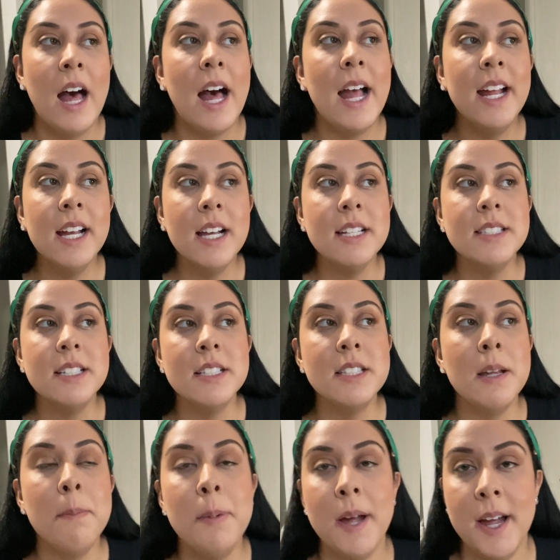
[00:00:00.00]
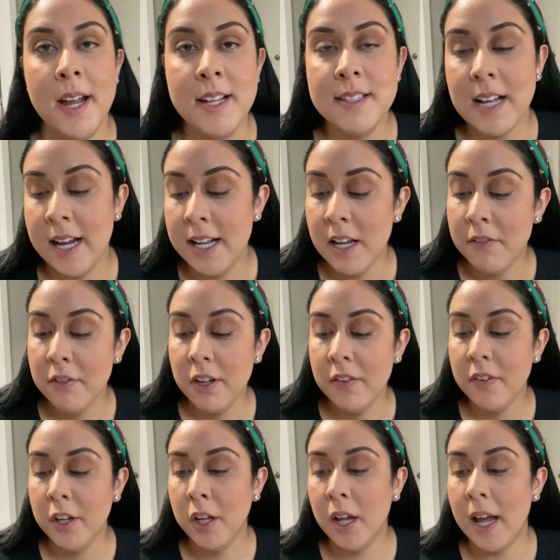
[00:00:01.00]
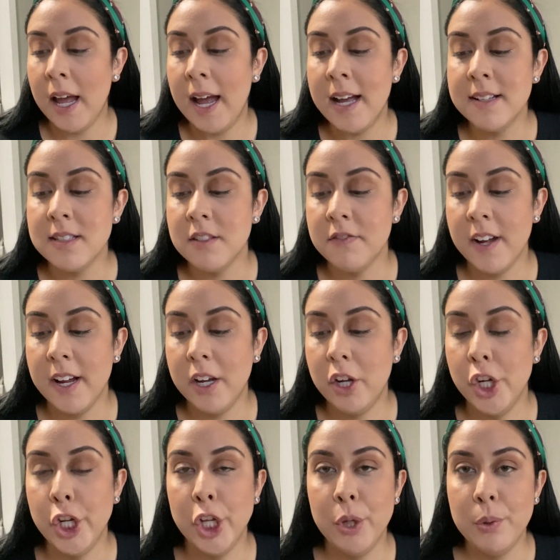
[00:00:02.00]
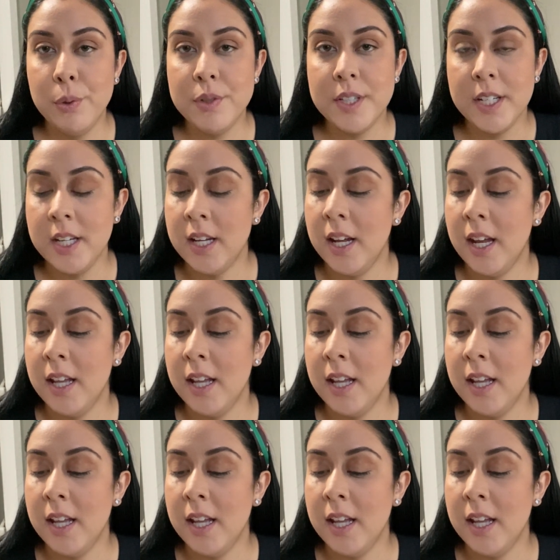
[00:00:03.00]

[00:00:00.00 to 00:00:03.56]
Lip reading: I guess it depends. I never even asked if I could use it,